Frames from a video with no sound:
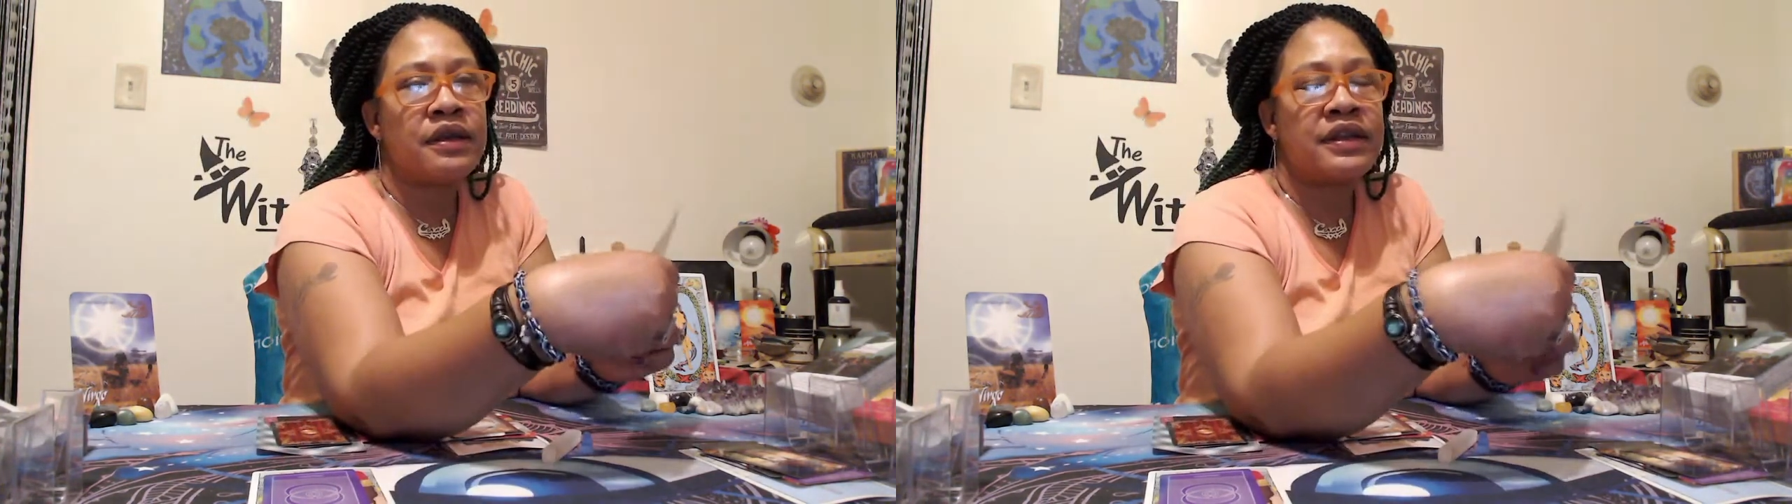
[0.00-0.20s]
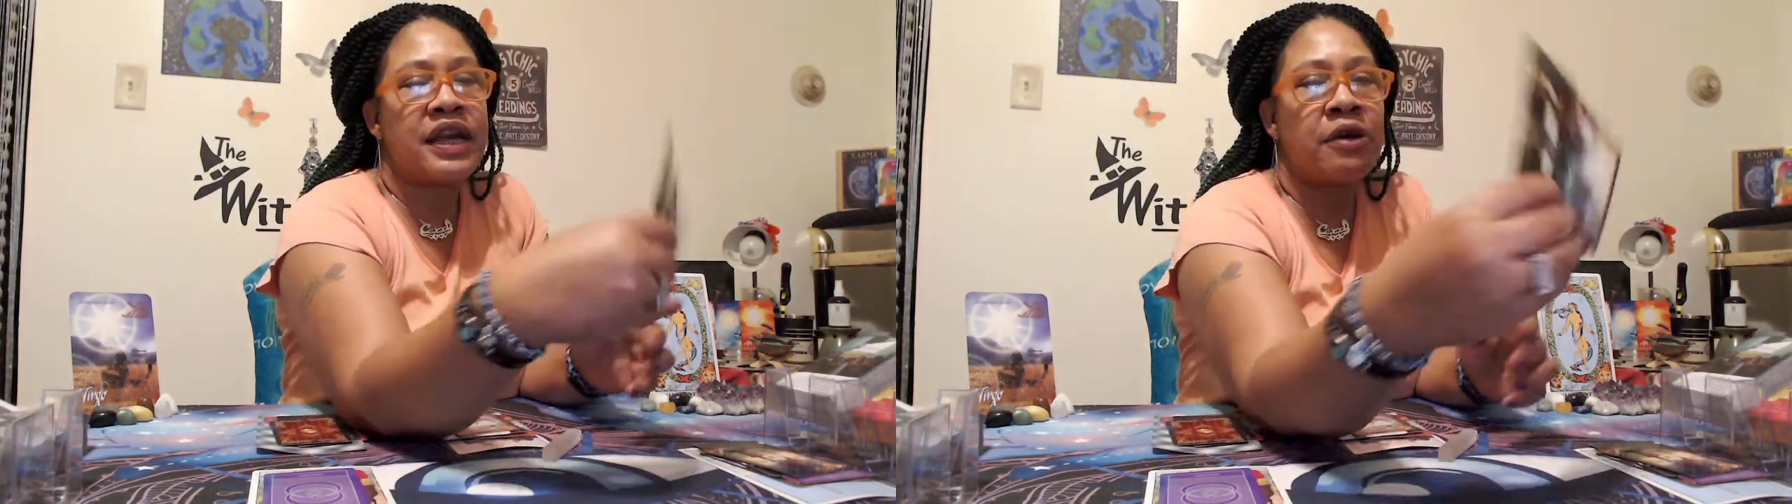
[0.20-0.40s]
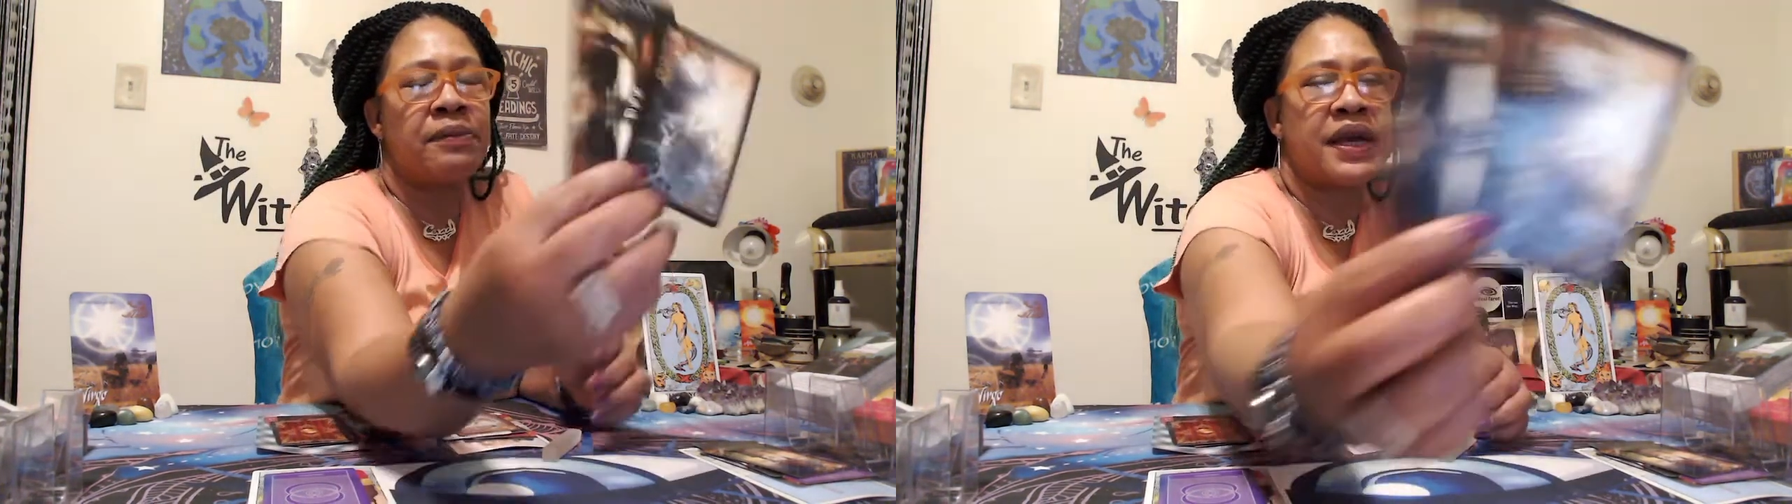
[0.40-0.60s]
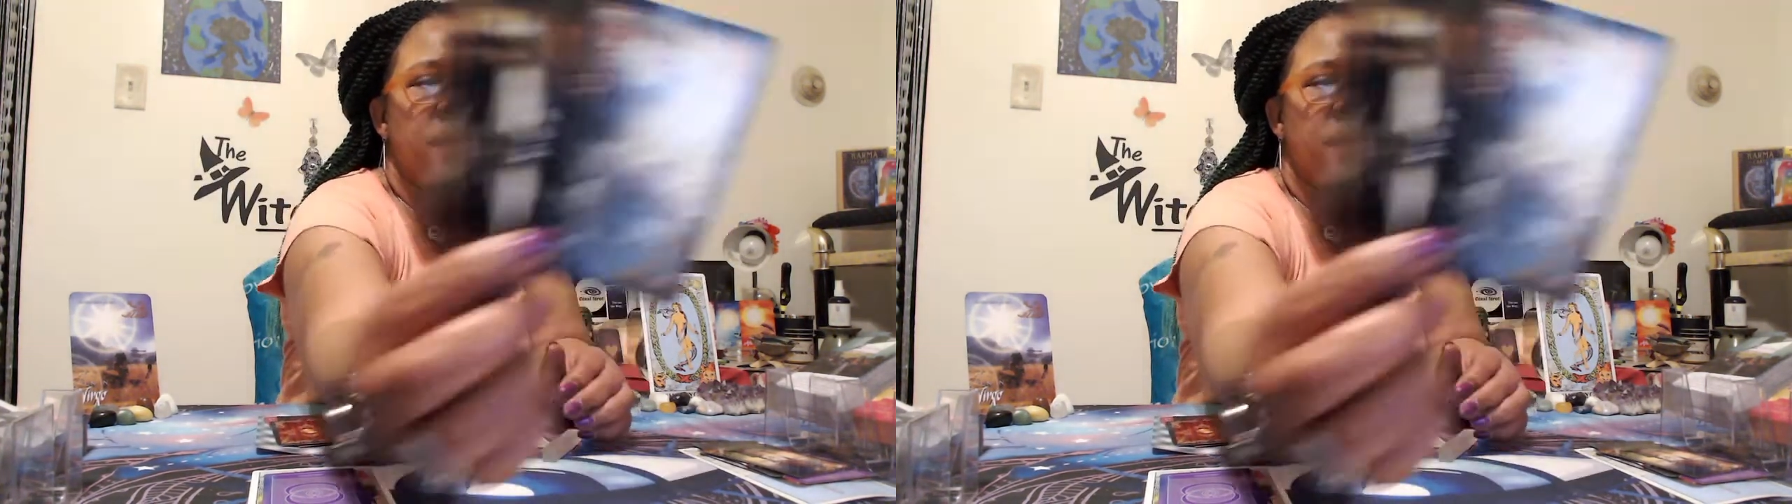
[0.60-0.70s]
they'll make a